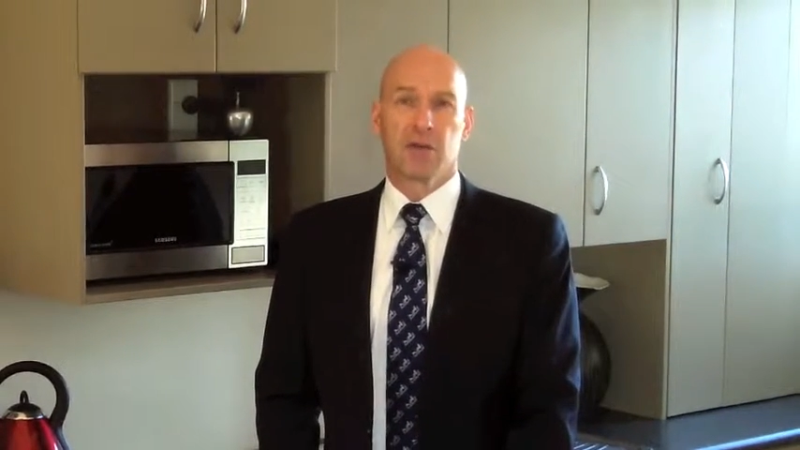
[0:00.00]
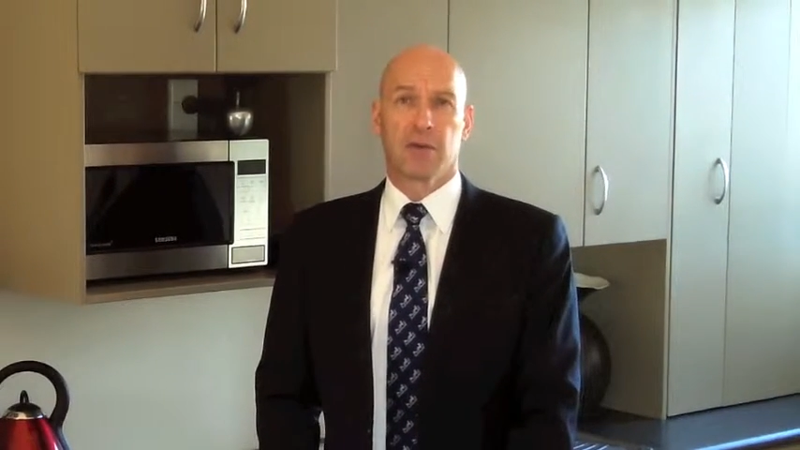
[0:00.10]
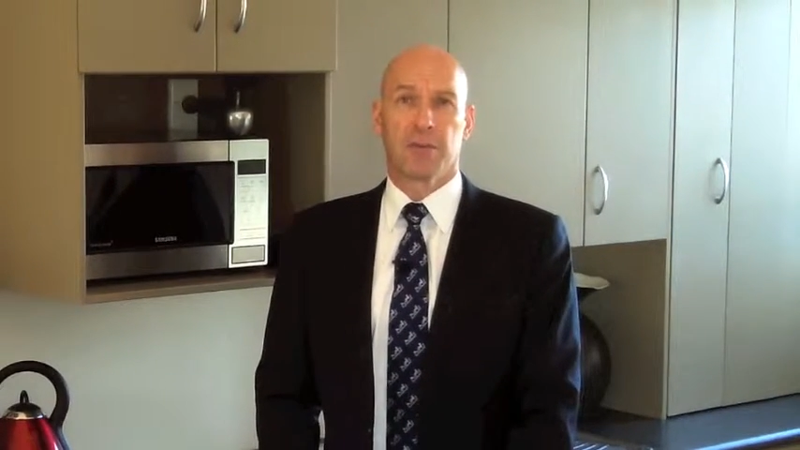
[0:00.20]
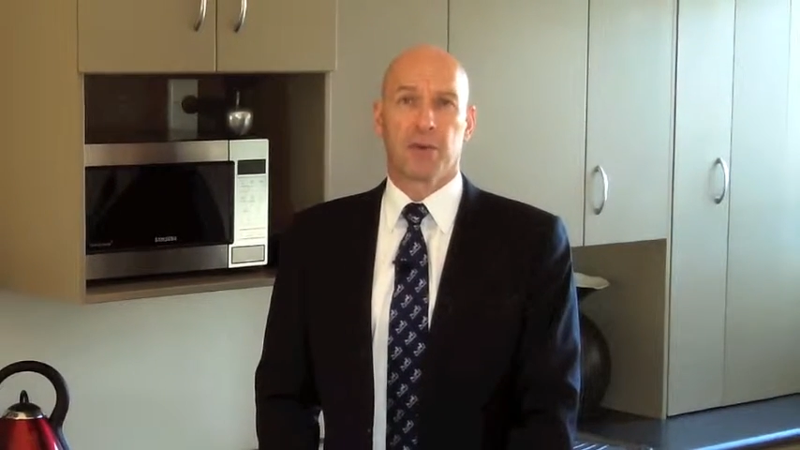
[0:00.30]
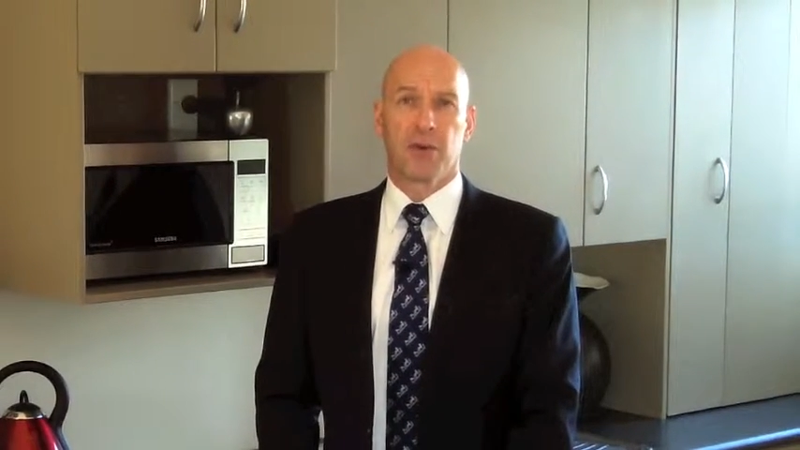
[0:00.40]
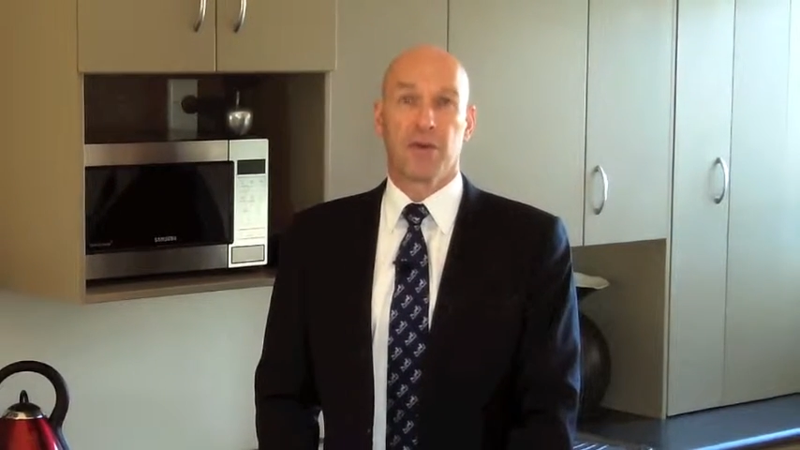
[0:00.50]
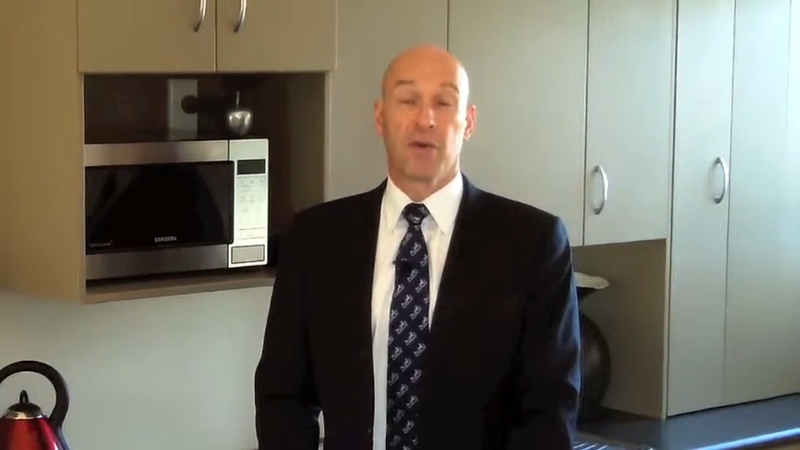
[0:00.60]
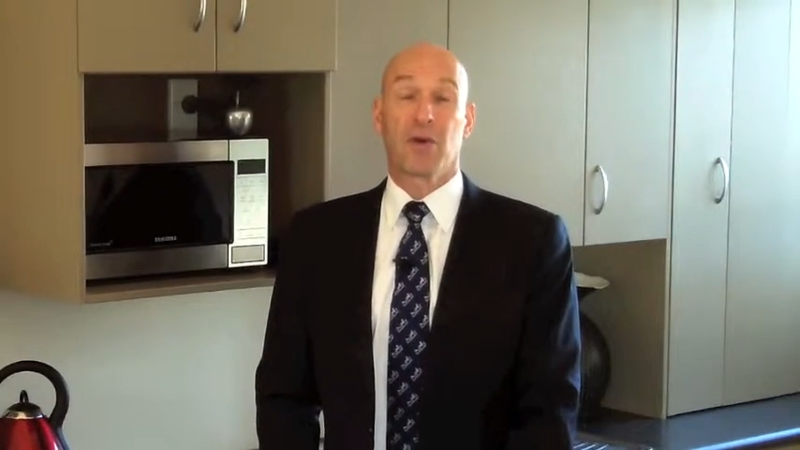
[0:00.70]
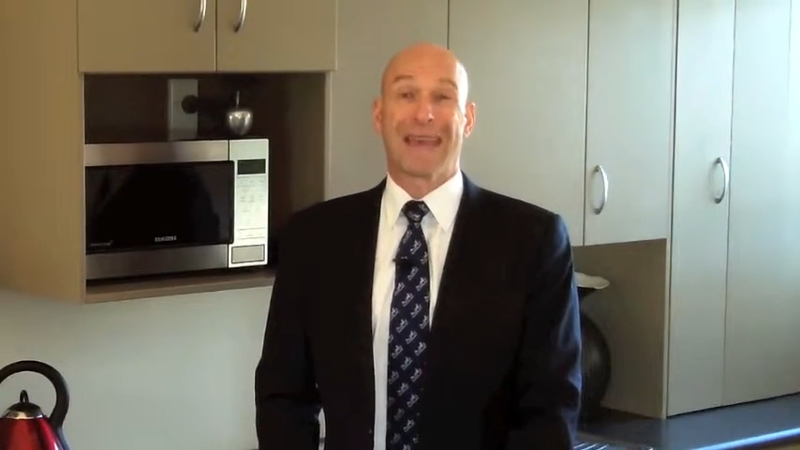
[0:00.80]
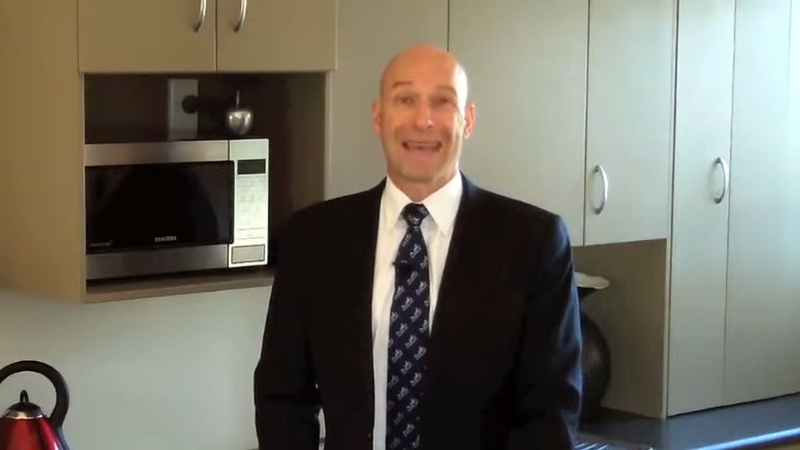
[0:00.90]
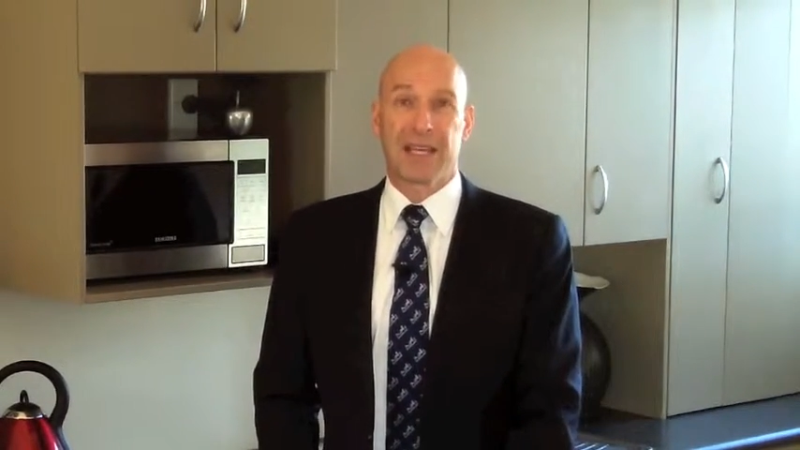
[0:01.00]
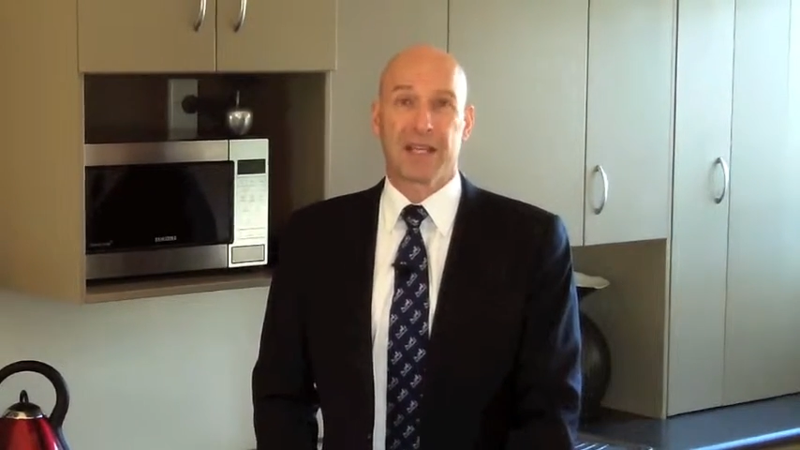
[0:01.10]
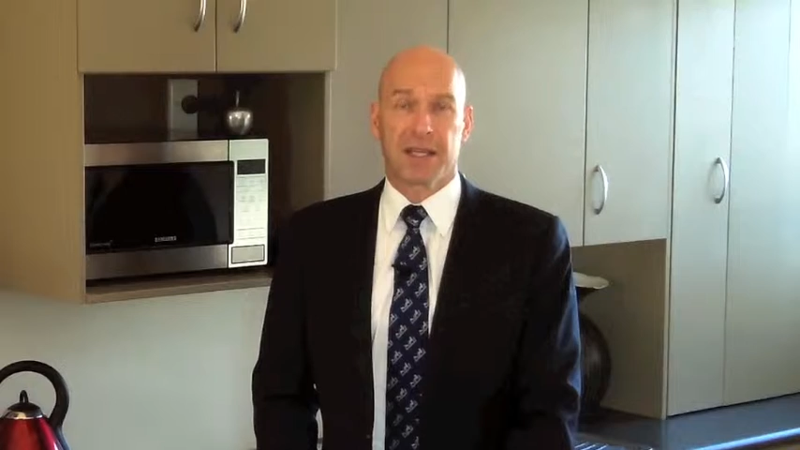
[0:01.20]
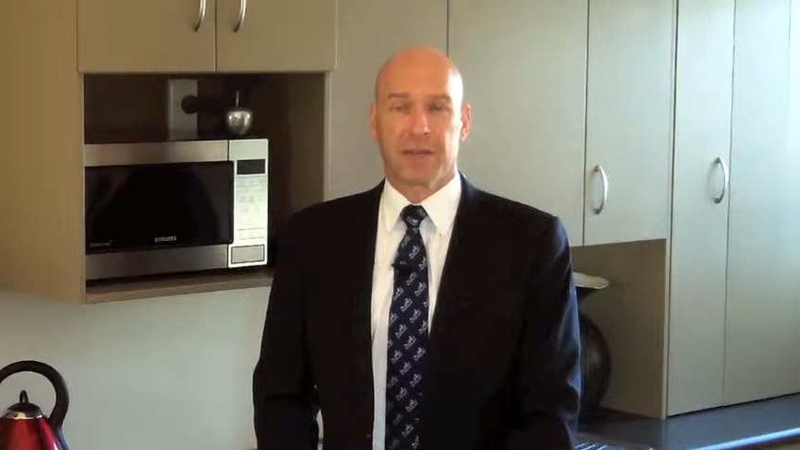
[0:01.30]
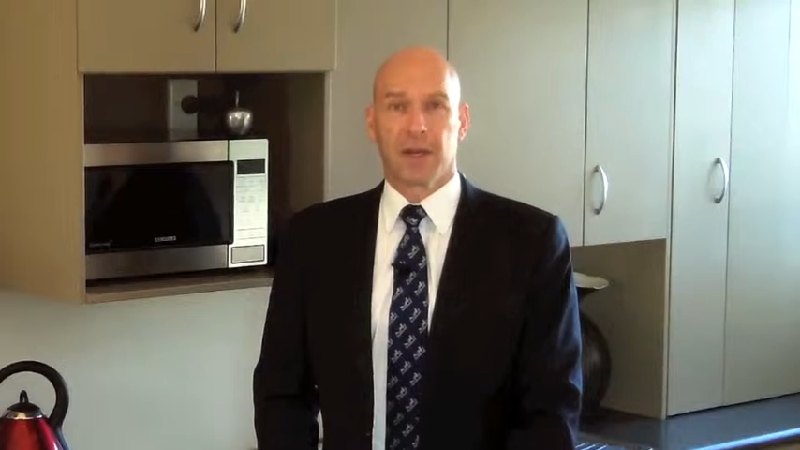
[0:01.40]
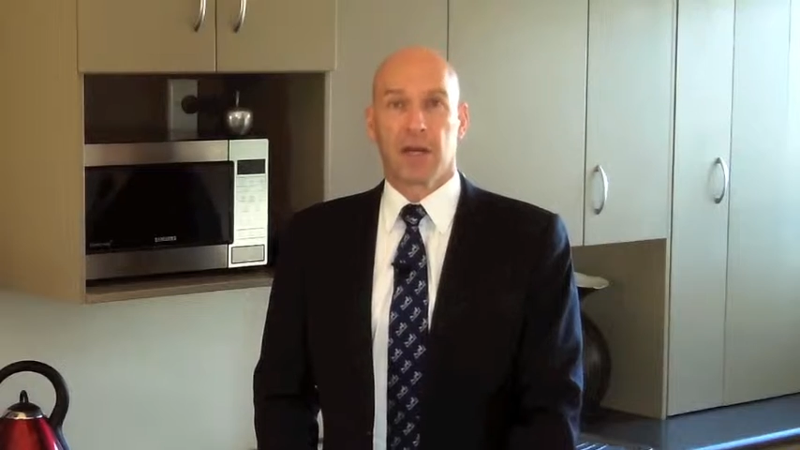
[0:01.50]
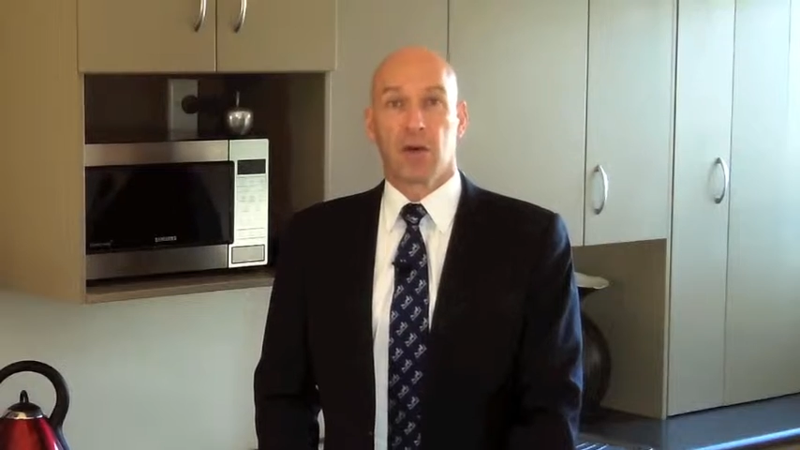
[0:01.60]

to improve your energy,